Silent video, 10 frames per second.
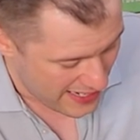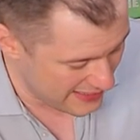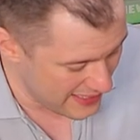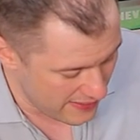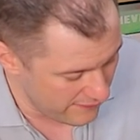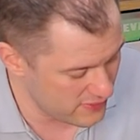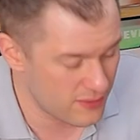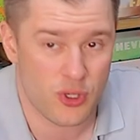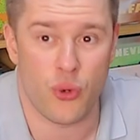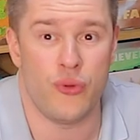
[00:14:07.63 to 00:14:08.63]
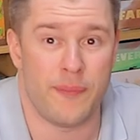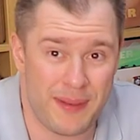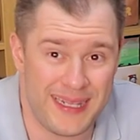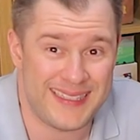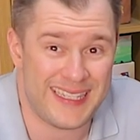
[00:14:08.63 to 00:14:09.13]
and they give you some cool
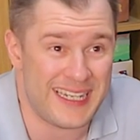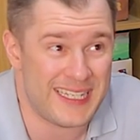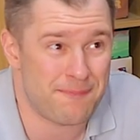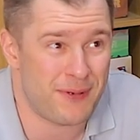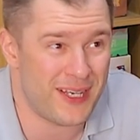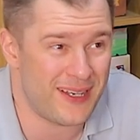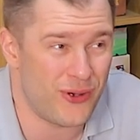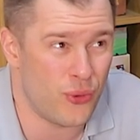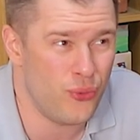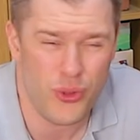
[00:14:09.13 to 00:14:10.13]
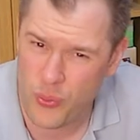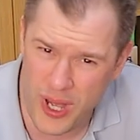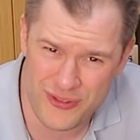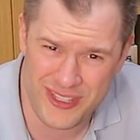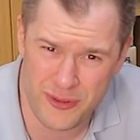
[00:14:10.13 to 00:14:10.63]
abilities, but all the
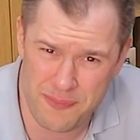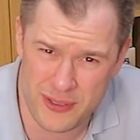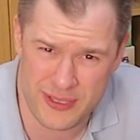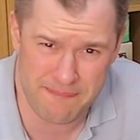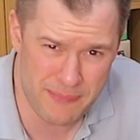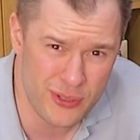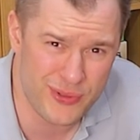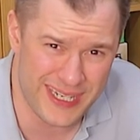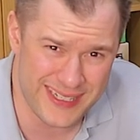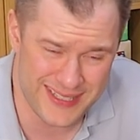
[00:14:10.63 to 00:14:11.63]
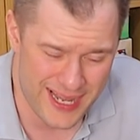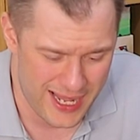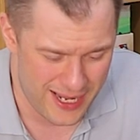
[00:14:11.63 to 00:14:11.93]
while that you're building buildings,